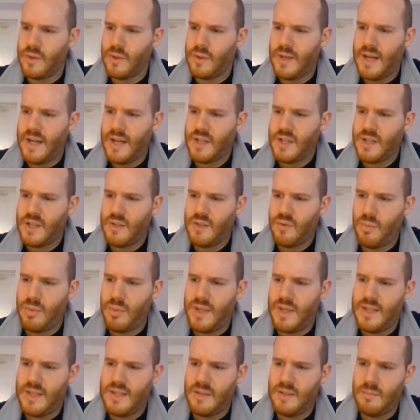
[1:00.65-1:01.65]
and it actually
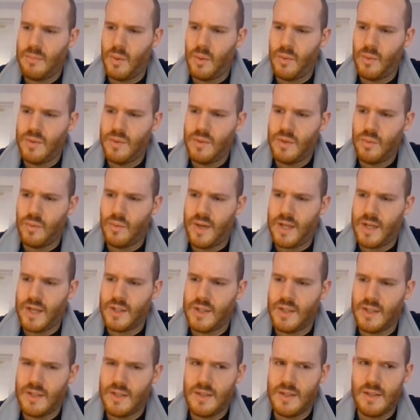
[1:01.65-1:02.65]
repeats in both
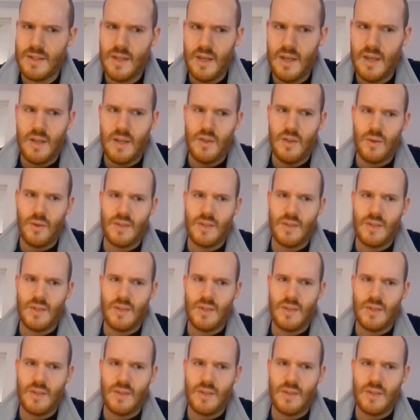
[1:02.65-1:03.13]
directions, those